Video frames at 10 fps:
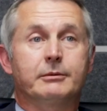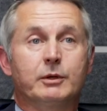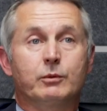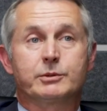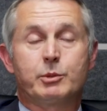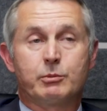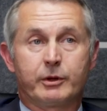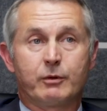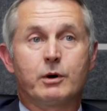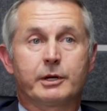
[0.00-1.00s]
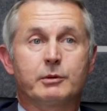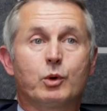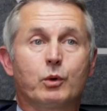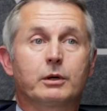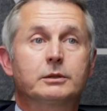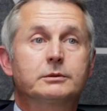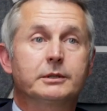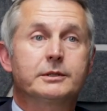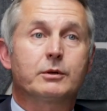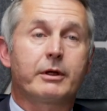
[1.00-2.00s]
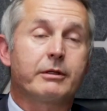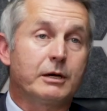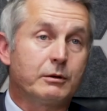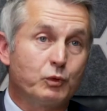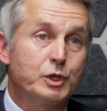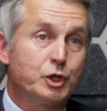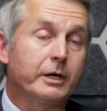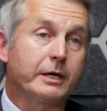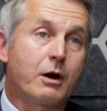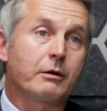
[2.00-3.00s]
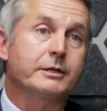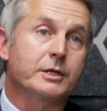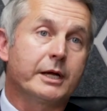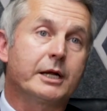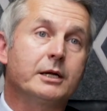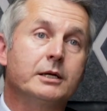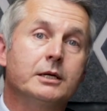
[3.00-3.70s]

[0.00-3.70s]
It was people that wanted more. So I think we should acknowledge that.